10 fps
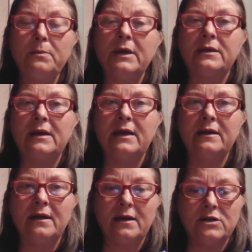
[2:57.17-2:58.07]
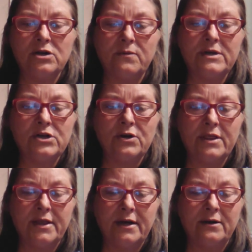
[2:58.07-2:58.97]
and naked I shall return
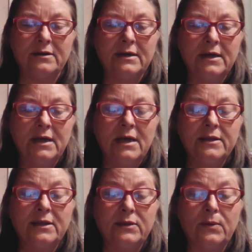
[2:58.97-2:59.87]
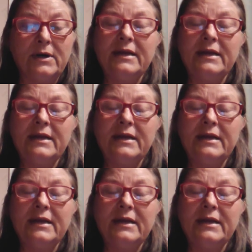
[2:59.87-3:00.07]
there. The Lord